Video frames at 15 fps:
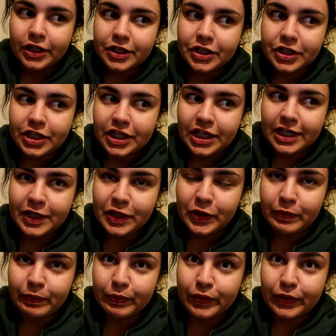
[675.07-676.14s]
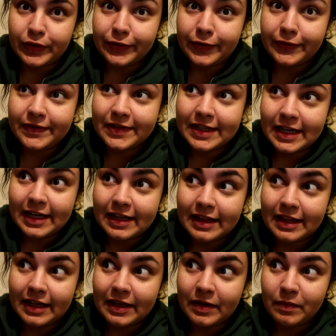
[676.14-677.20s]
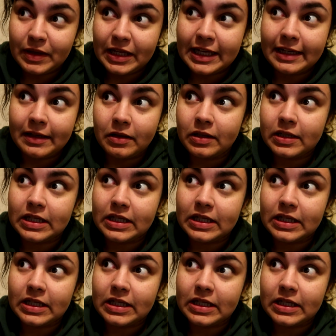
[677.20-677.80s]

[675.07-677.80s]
she proves that they can be healed,